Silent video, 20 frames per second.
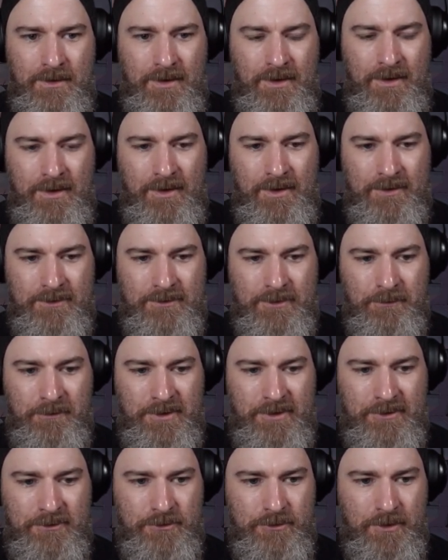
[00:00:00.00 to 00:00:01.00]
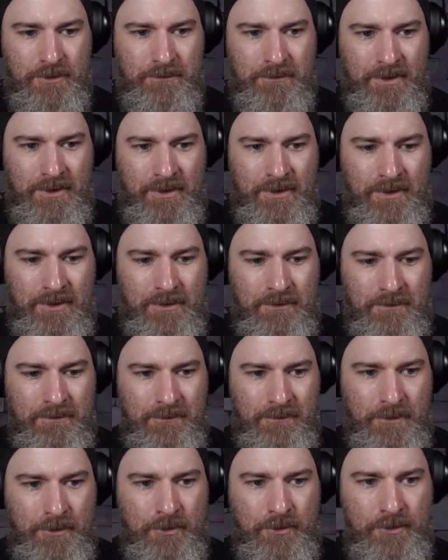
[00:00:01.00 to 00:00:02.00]
And some of these drop
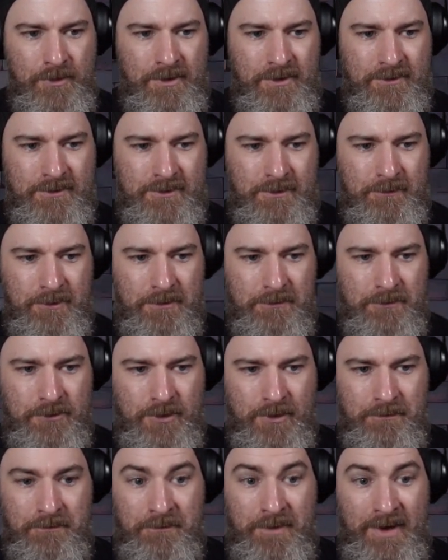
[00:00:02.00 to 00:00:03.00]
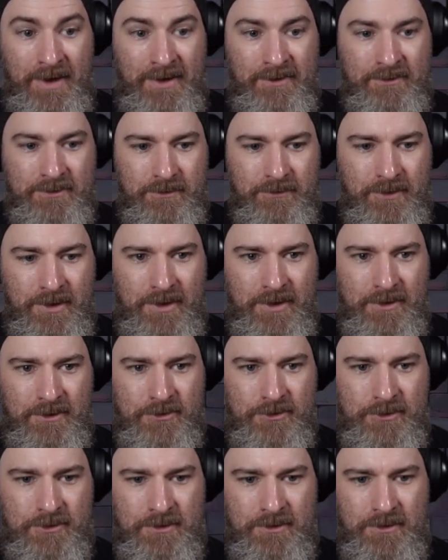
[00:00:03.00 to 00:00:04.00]
coins. Some of them drop bags of
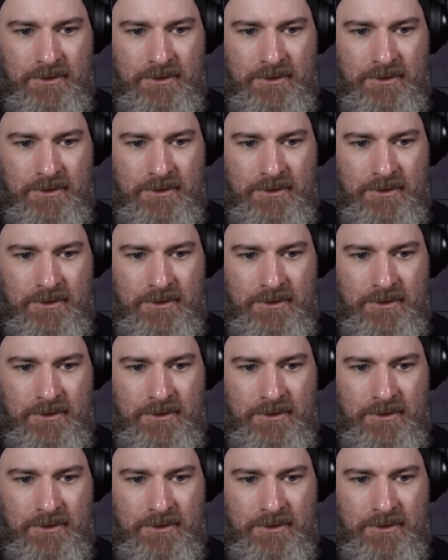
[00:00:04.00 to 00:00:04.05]
cash.